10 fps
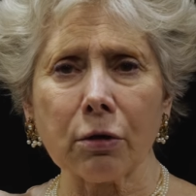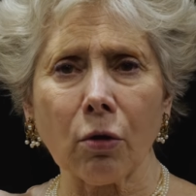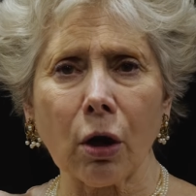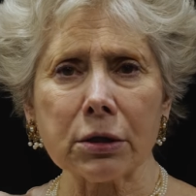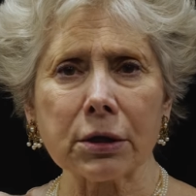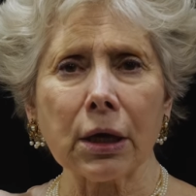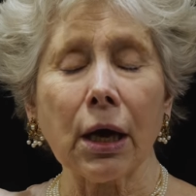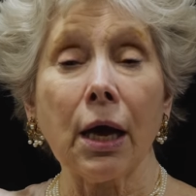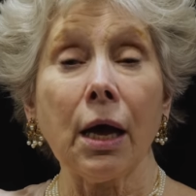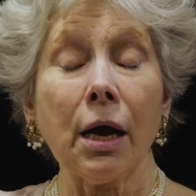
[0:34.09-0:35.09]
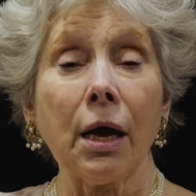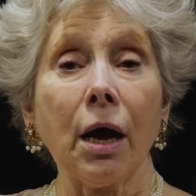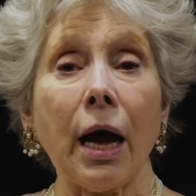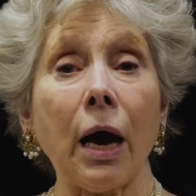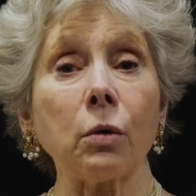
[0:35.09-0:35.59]
across
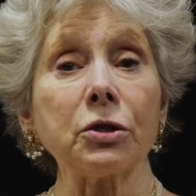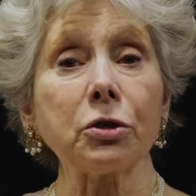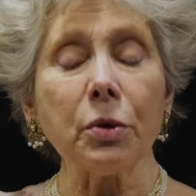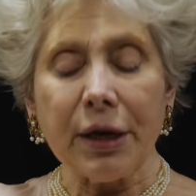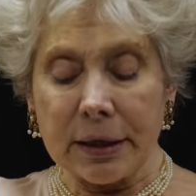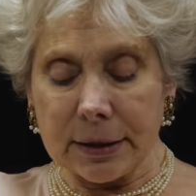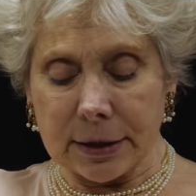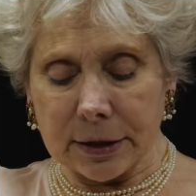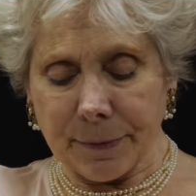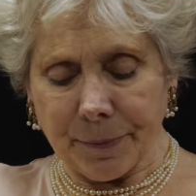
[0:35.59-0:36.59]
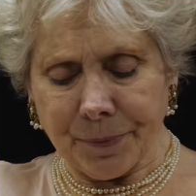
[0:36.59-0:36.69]
our screens.